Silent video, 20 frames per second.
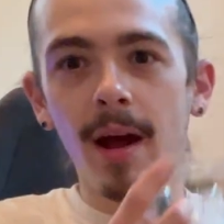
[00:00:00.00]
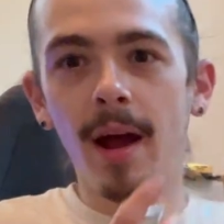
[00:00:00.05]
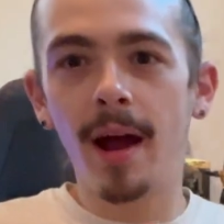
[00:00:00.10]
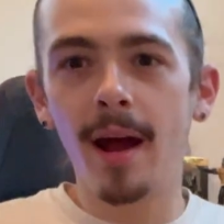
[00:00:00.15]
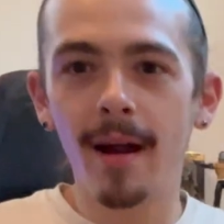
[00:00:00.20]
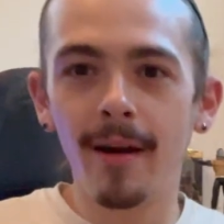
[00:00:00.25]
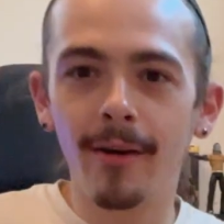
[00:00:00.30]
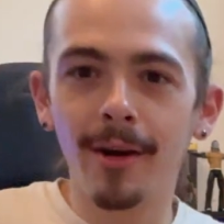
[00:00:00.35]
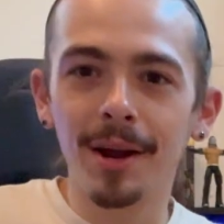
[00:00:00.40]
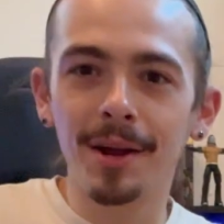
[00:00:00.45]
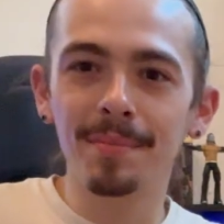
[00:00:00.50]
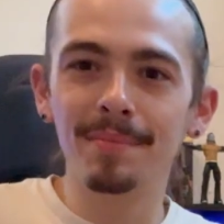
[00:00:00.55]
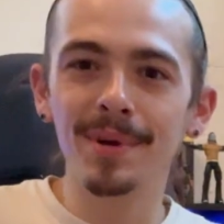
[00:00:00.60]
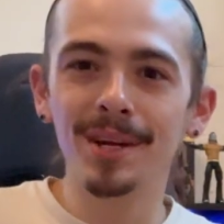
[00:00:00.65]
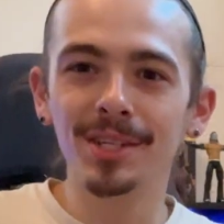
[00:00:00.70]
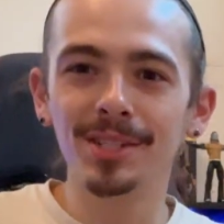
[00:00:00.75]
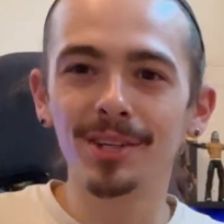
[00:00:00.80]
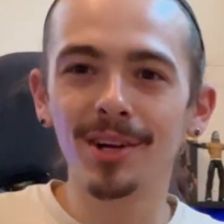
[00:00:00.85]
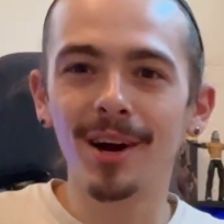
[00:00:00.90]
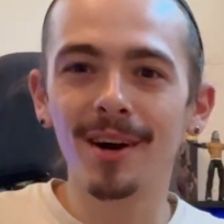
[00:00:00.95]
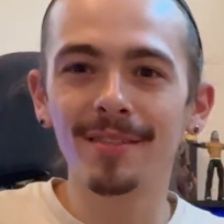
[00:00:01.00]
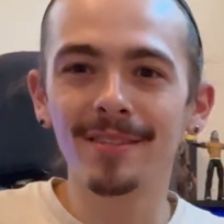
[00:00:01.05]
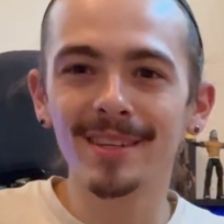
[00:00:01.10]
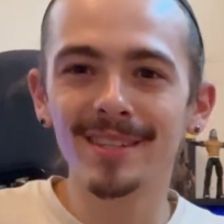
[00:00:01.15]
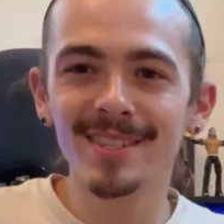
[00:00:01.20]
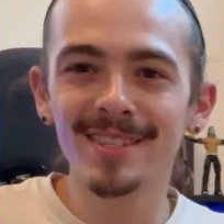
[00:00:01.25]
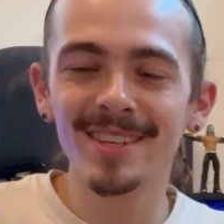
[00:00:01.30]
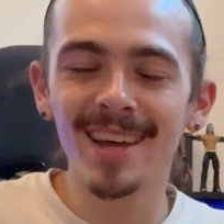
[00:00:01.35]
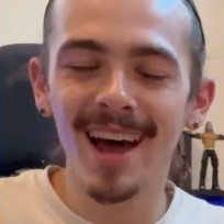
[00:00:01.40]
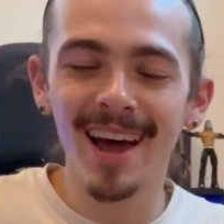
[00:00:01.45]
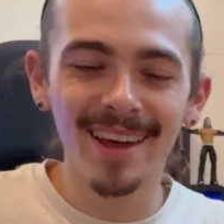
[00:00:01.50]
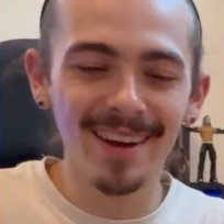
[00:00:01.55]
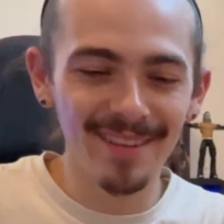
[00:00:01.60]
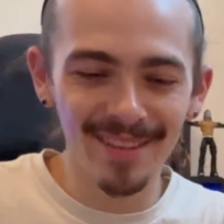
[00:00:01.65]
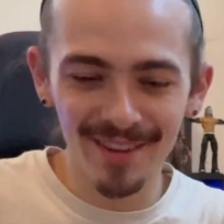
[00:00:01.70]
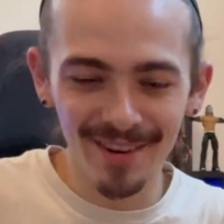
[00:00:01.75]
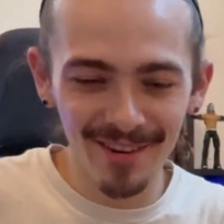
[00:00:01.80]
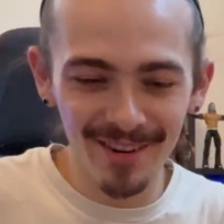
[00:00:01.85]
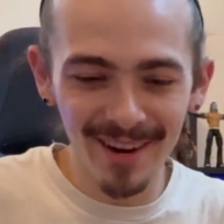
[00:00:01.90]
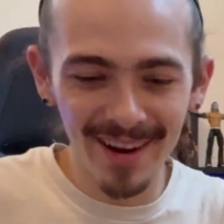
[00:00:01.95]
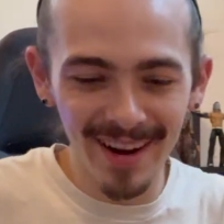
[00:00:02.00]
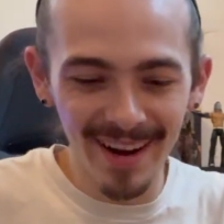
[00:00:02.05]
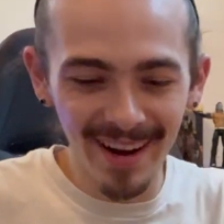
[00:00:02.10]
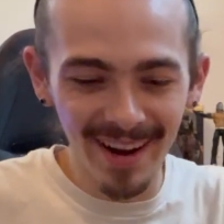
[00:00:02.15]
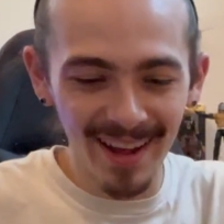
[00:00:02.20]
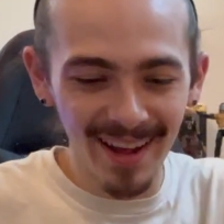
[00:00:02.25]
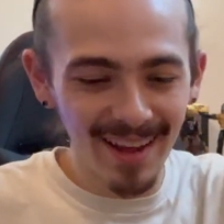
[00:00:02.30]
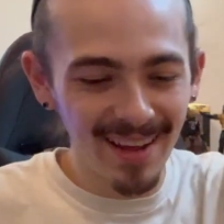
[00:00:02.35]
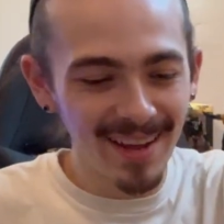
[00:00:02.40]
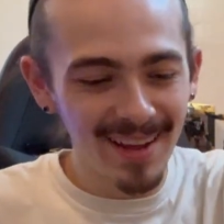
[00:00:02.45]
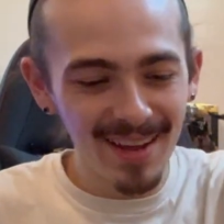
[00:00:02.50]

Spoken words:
Eric Bischoff inside of the ring.